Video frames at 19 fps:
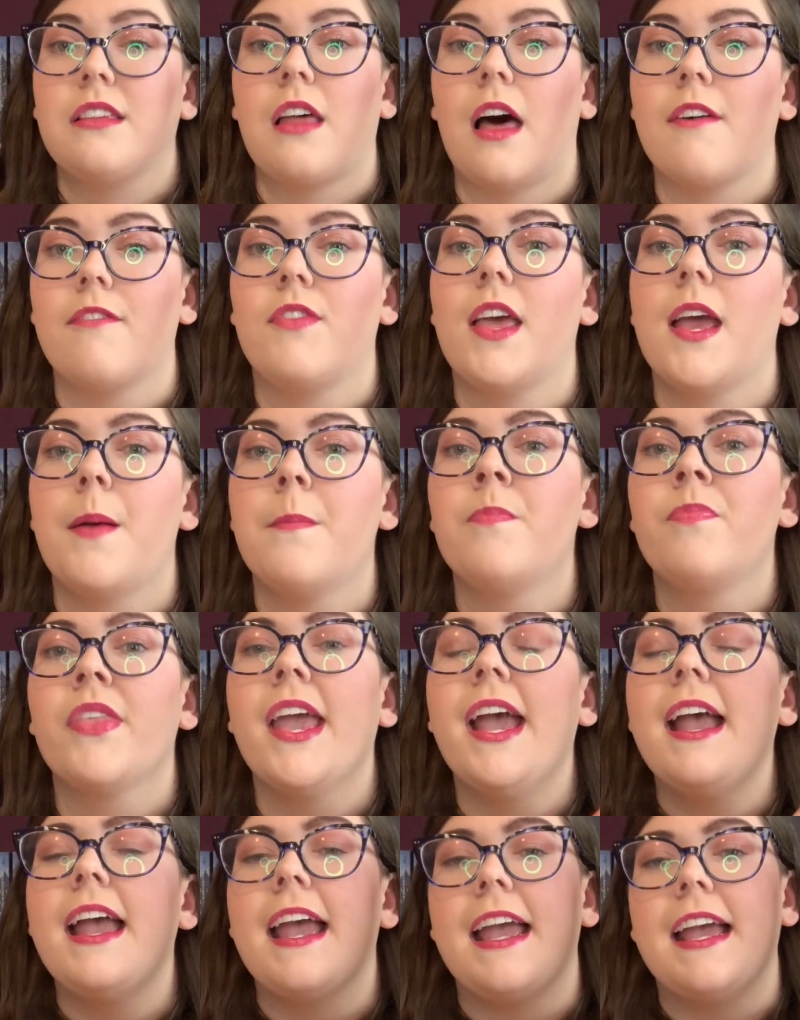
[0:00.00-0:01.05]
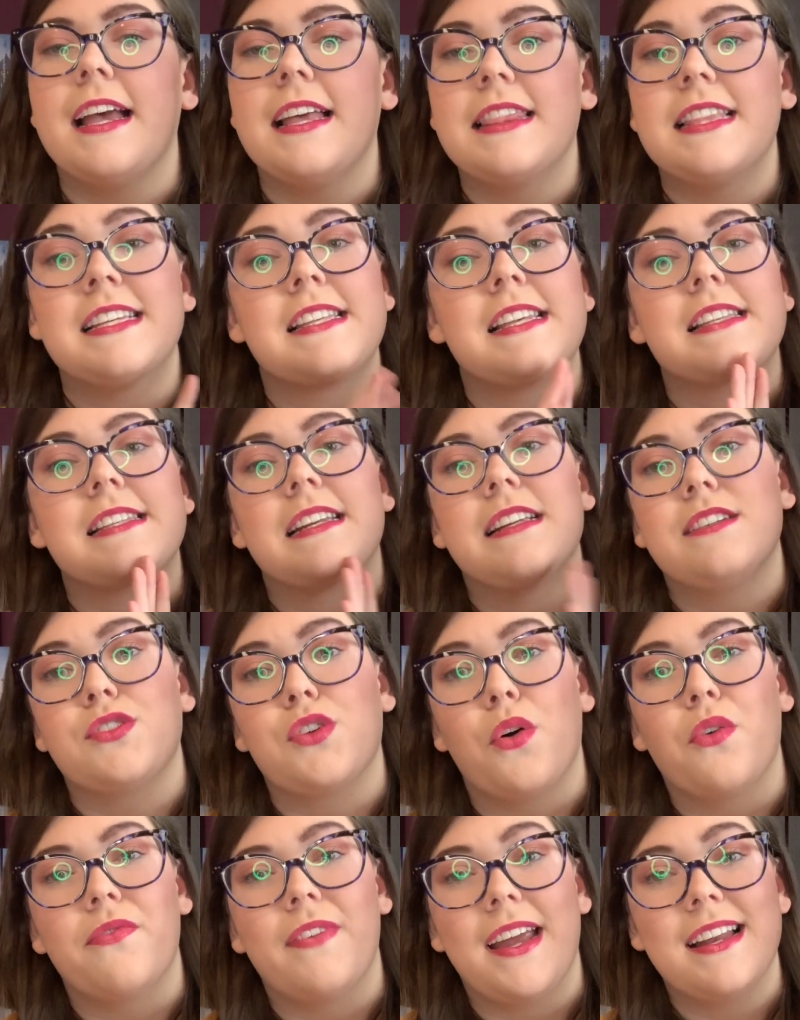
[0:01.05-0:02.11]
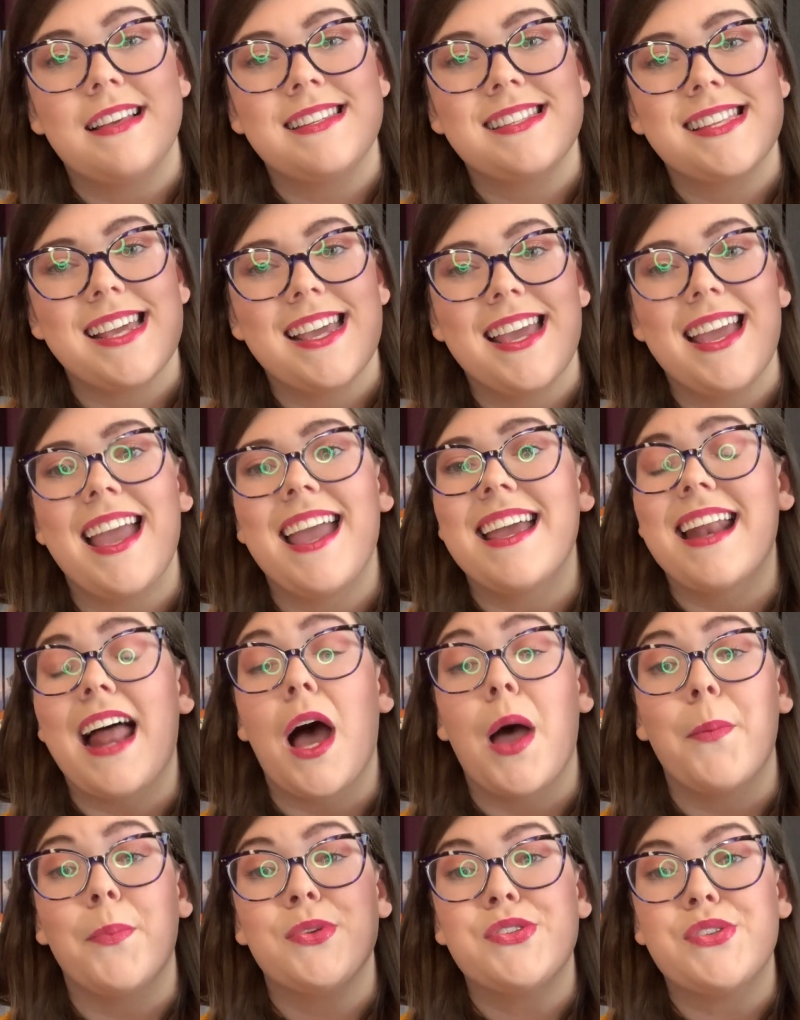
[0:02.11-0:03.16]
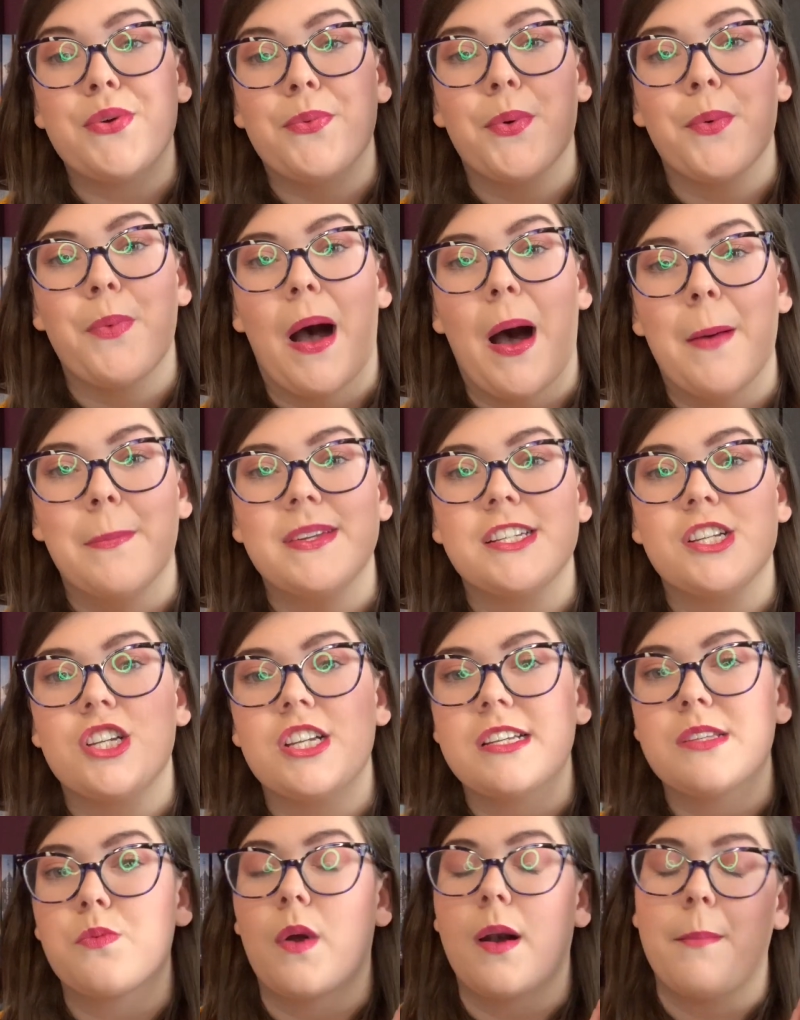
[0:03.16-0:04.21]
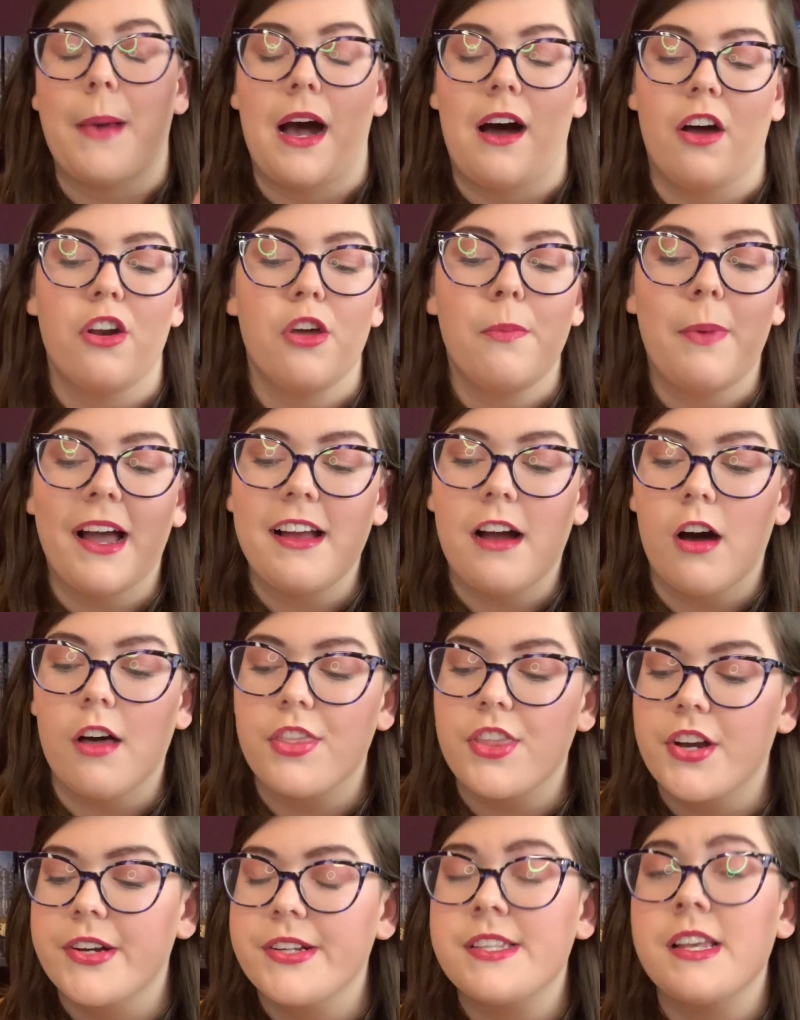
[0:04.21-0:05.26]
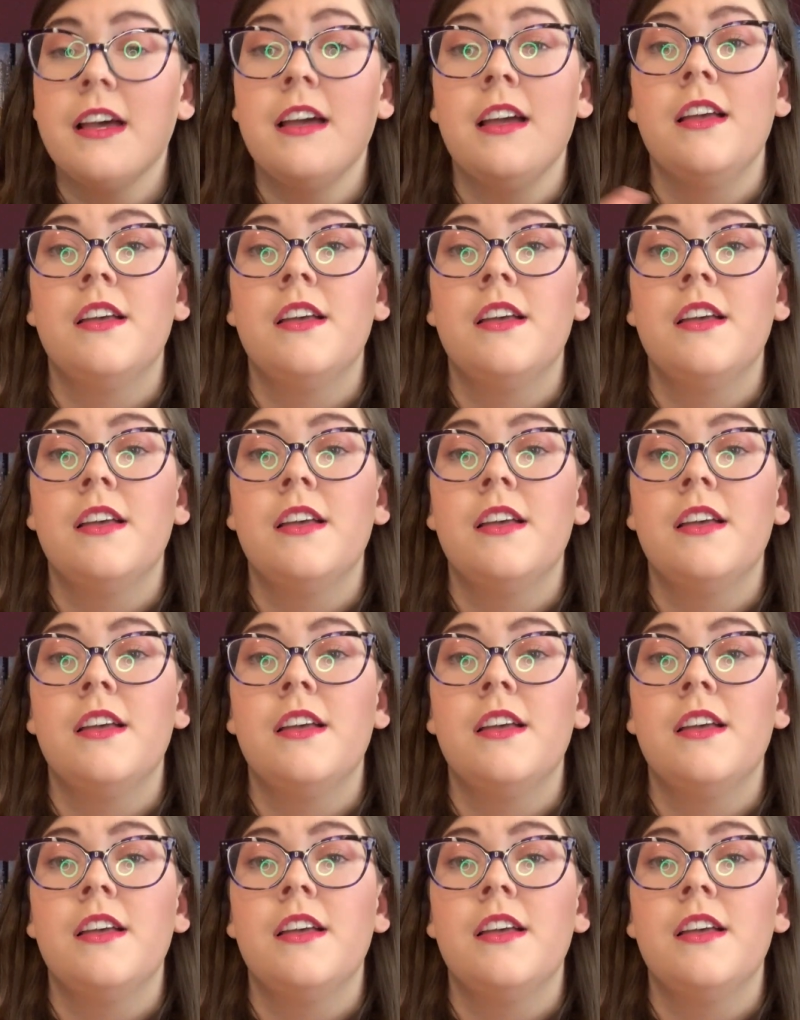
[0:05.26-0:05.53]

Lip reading: love them, and this is an adult fantasy, and I'm super pumped. She's one of my auto-buy authors.